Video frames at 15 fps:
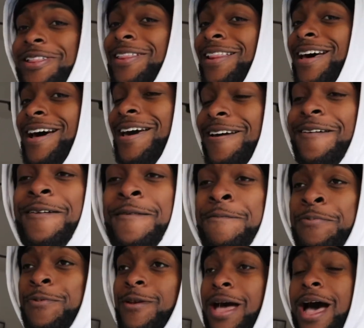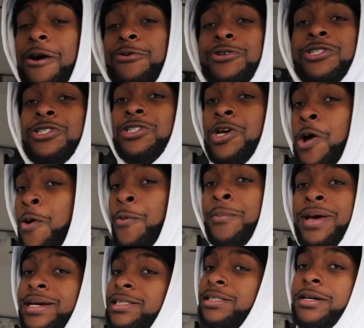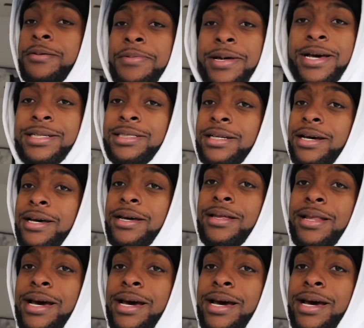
Like, I was so messed up last night,